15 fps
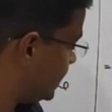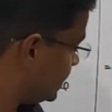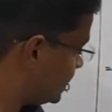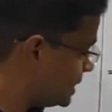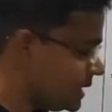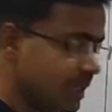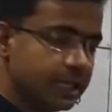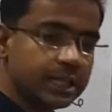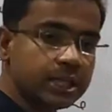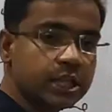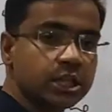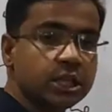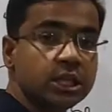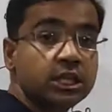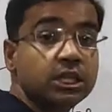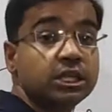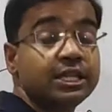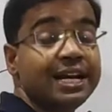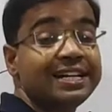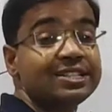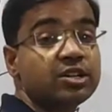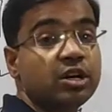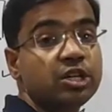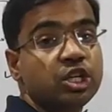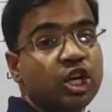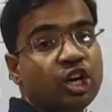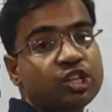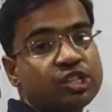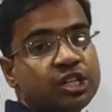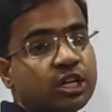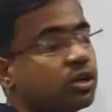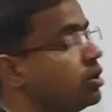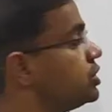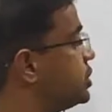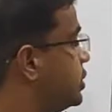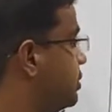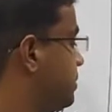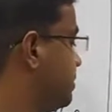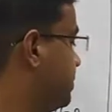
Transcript: the C, that is called torsional constant of the